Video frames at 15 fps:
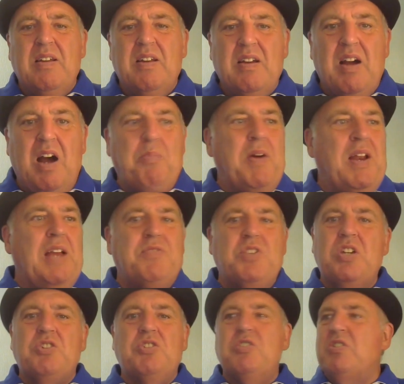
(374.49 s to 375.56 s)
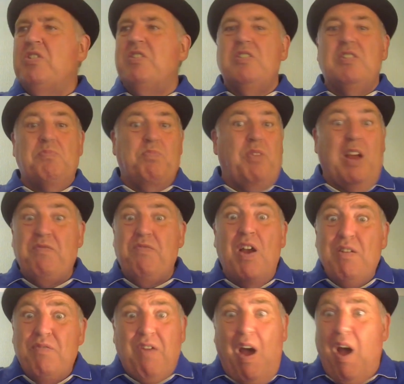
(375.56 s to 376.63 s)
I bet they've just played
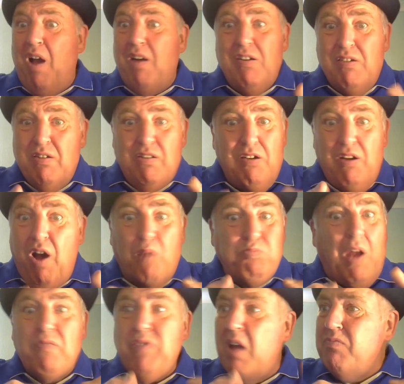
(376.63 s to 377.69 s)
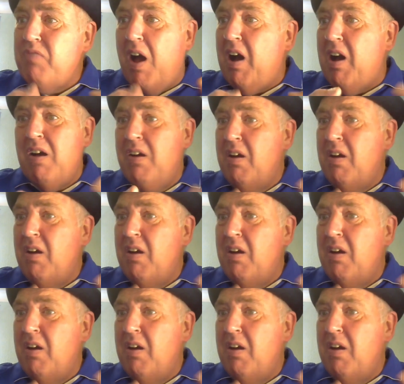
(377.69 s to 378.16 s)
FIFA. I play FIFA.